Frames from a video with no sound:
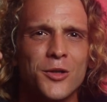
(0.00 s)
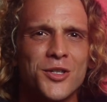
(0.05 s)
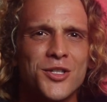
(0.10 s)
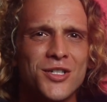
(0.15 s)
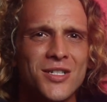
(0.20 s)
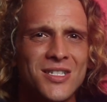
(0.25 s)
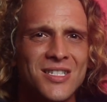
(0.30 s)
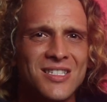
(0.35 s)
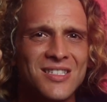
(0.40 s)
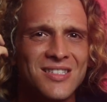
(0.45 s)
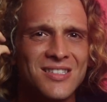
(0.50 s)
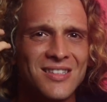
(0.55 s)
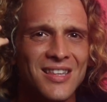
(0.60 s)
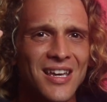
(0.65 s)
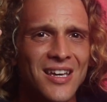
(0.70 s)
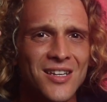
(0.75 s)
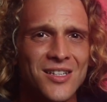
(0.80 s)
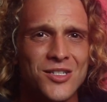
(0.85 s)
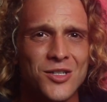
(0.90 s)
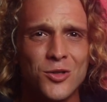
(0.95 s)
or just
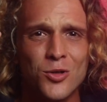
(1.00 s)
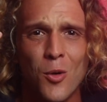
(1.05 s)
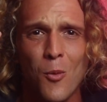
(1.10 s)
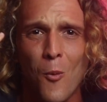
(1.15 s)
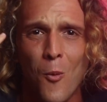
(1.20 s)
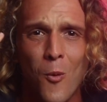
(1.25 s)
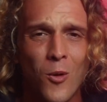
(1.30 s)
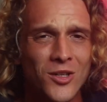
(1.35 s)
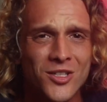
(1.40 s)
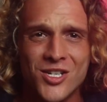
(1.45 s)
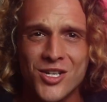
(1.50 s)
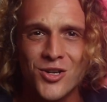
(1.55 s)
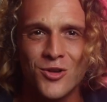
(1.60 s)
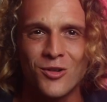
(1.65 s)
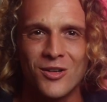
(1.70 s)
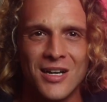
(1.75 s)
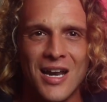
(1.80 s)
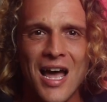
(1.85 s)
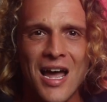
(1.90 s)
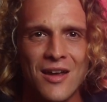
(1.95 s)
things you don't want in
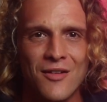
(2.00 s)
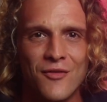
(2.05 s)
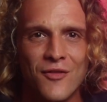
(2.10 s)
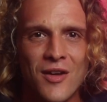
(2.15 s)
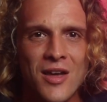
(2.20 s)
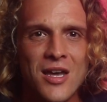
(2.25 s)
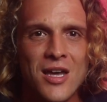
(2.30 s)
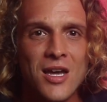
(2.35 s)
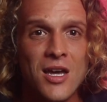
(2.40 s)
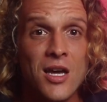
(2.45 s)
your life.